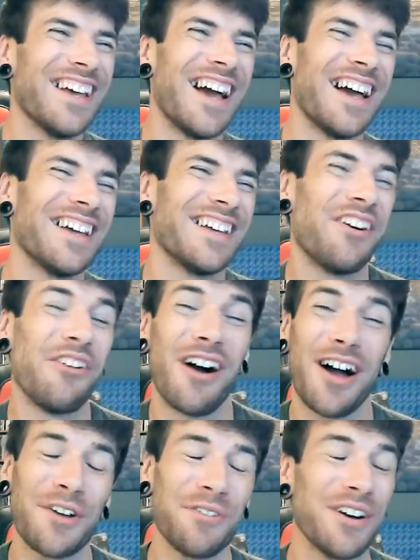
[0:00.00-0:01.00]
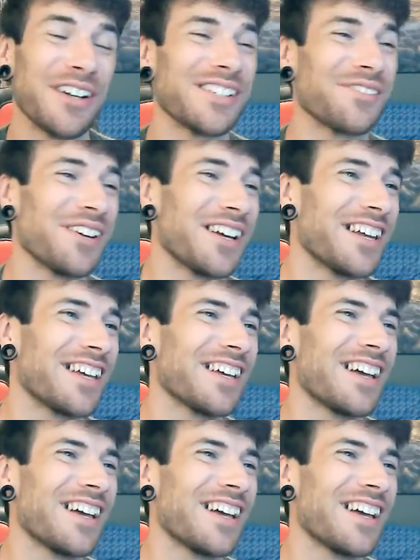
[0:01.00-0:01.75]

Or I was really.